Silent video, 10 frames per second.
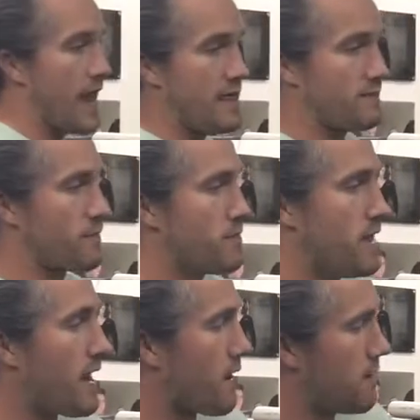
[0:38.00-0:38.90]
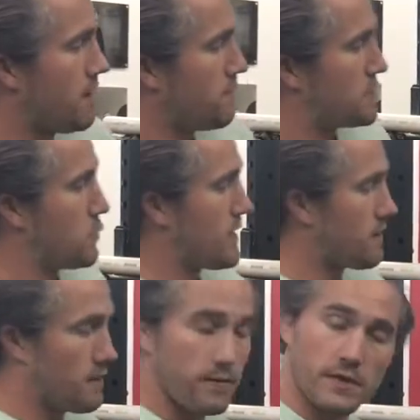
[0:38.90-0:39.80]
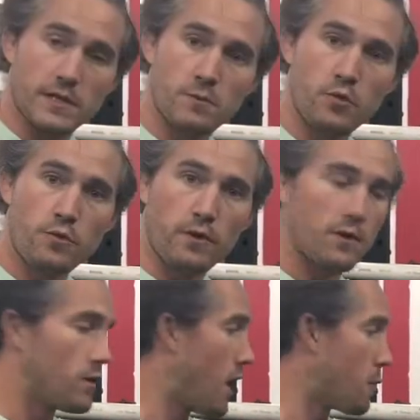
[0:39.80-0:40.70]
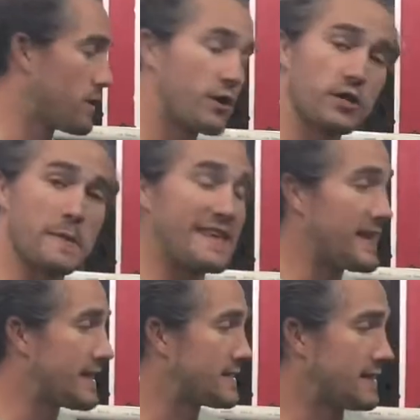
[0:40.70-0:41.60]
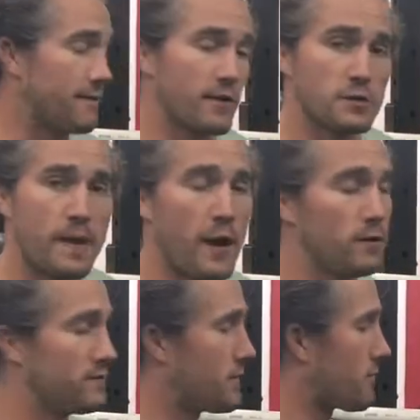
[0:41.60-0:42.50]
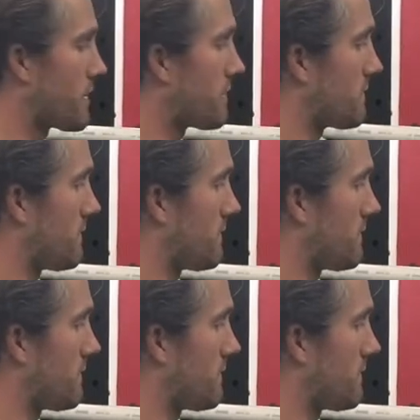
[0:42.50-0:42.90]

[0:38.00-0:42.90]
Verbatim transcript: And then from there, between the smooth, um, when the knurling begins, and that first powerlifting ring,